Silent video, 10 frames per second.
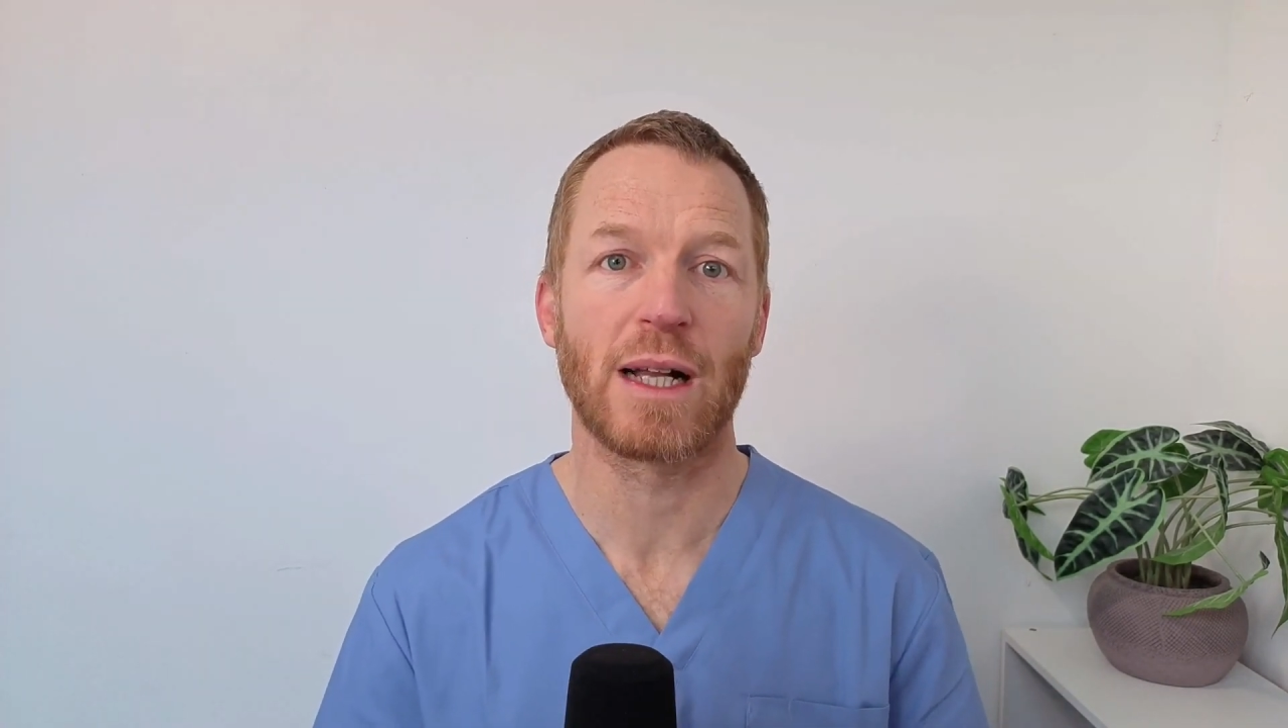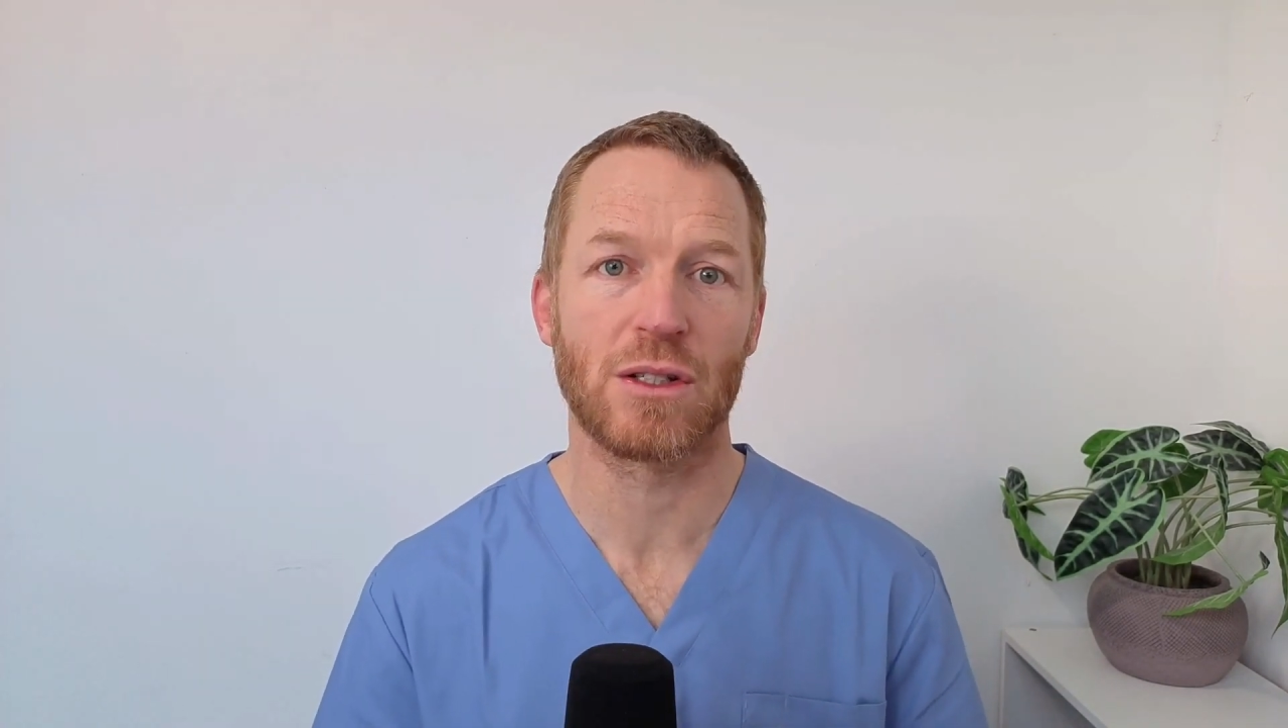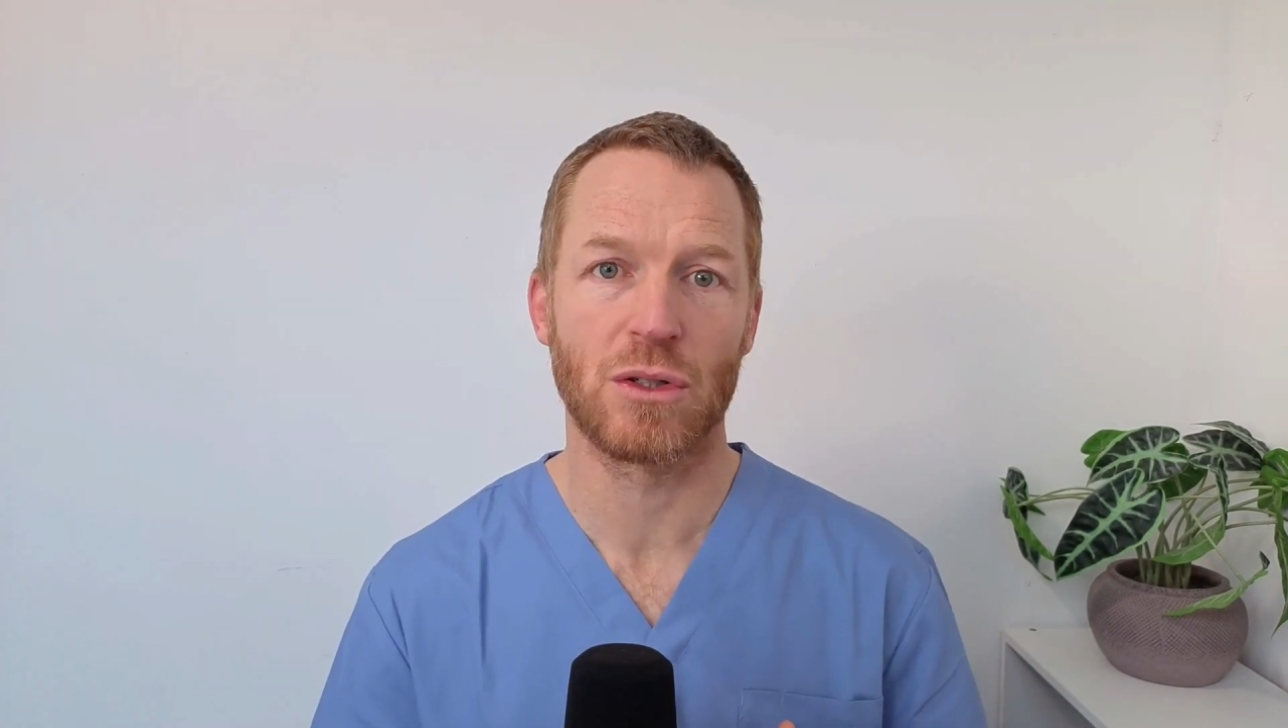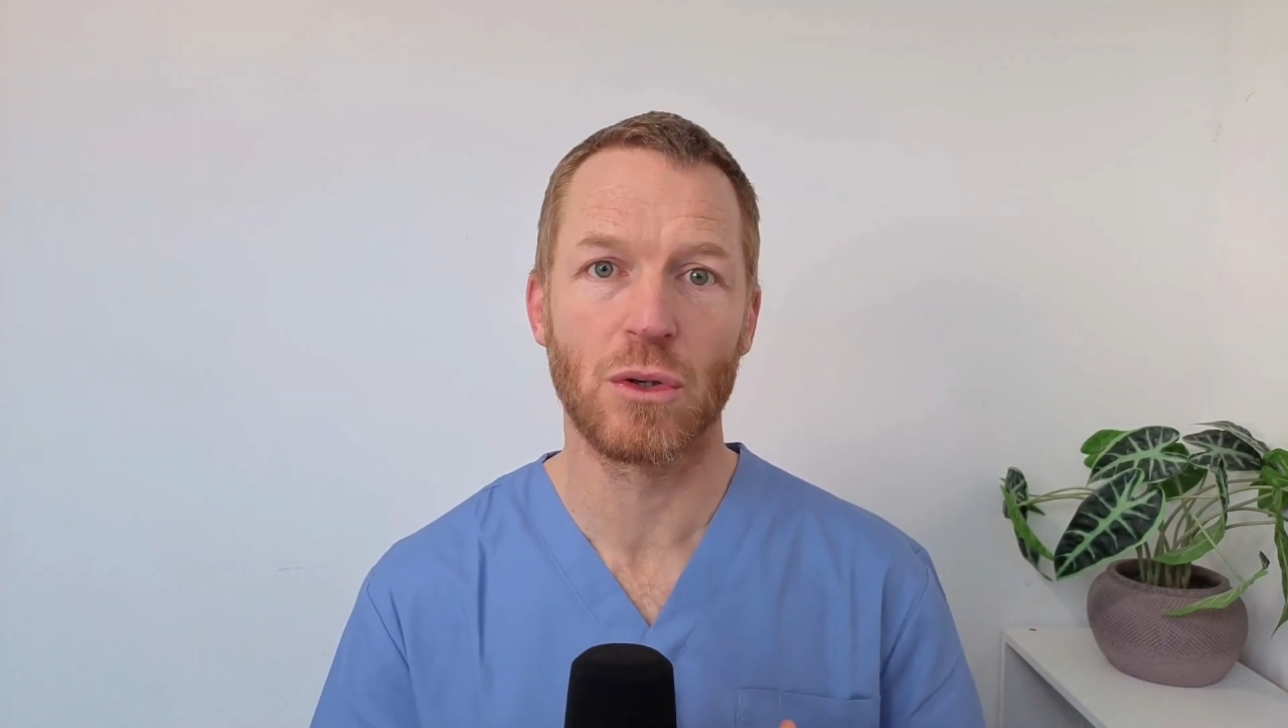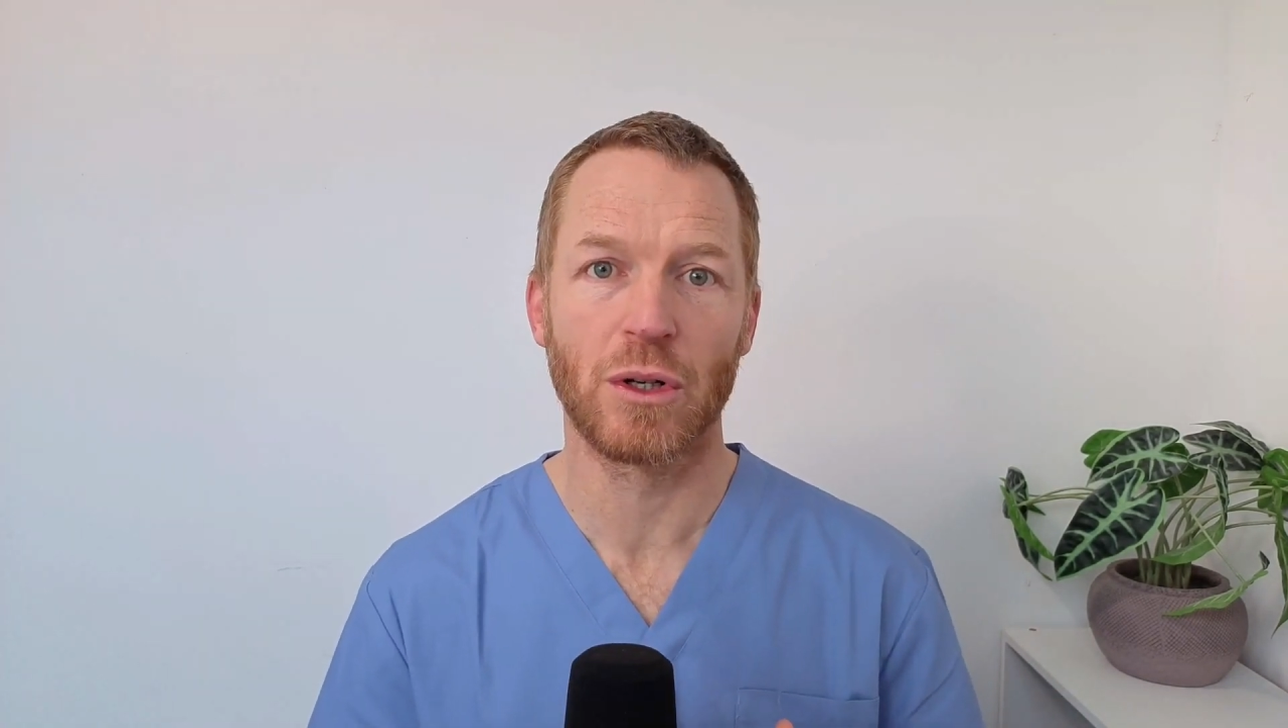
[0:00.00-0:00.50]

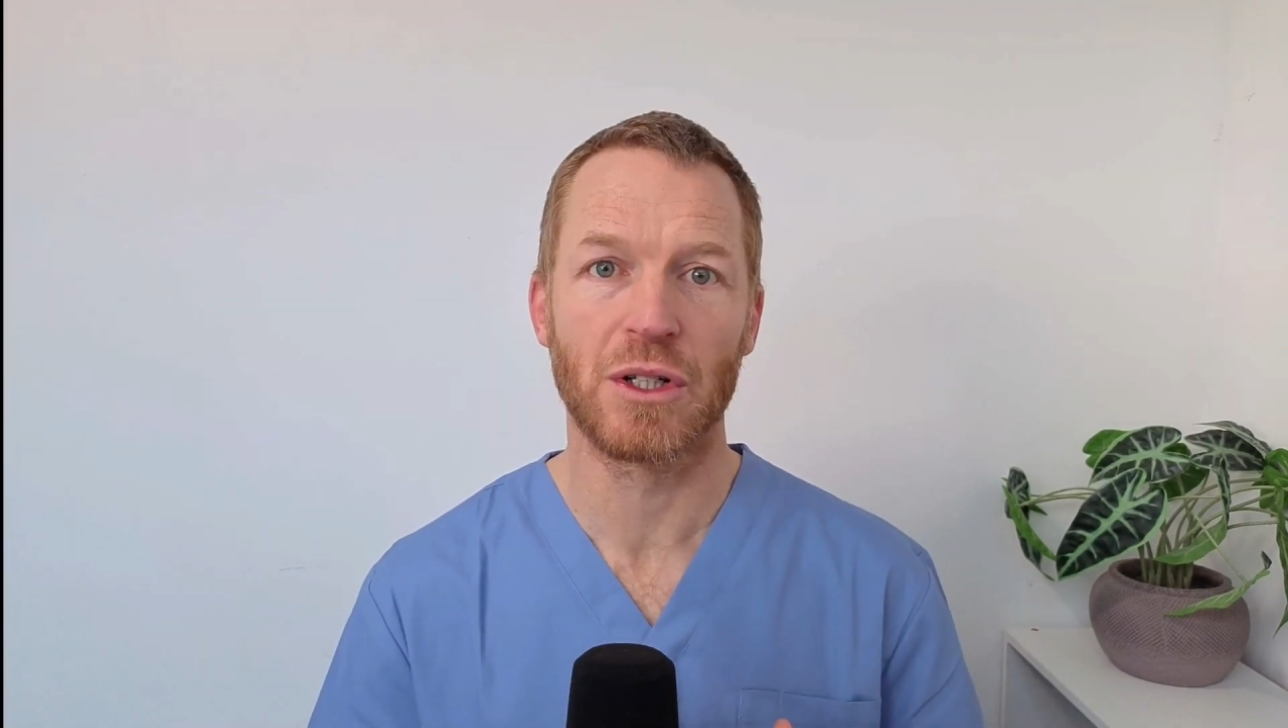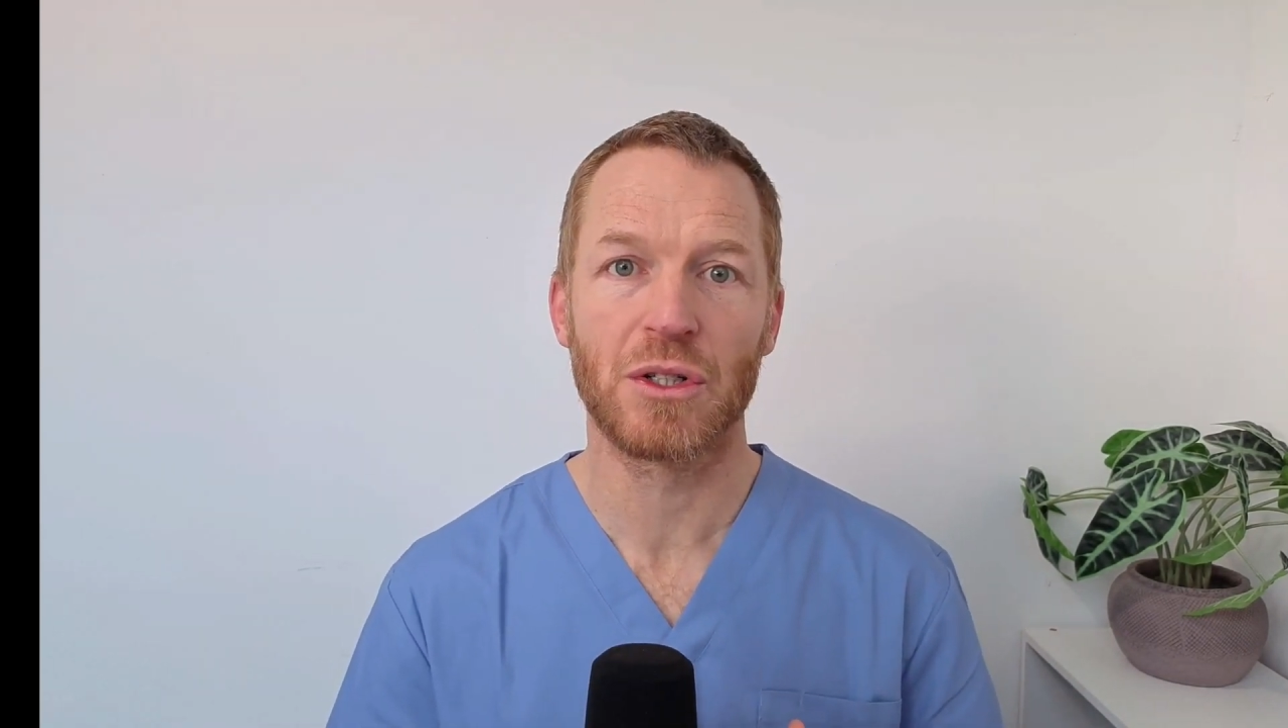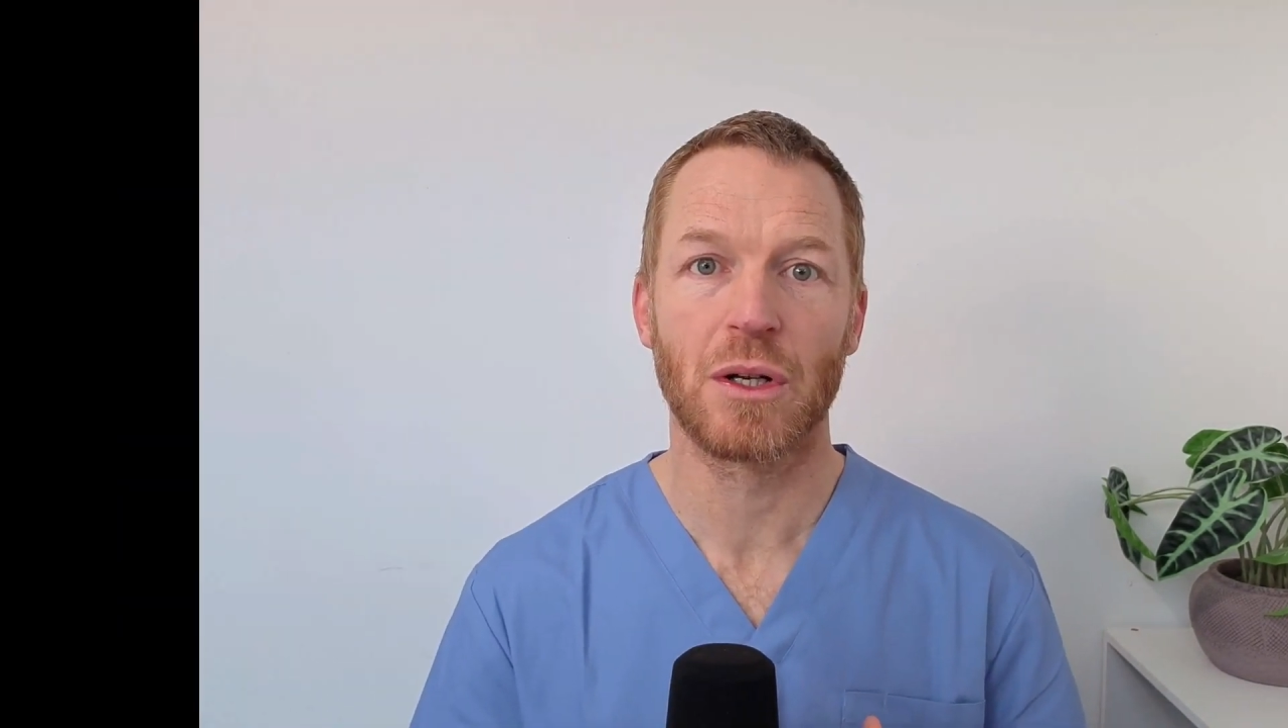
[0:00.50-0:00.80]
storage.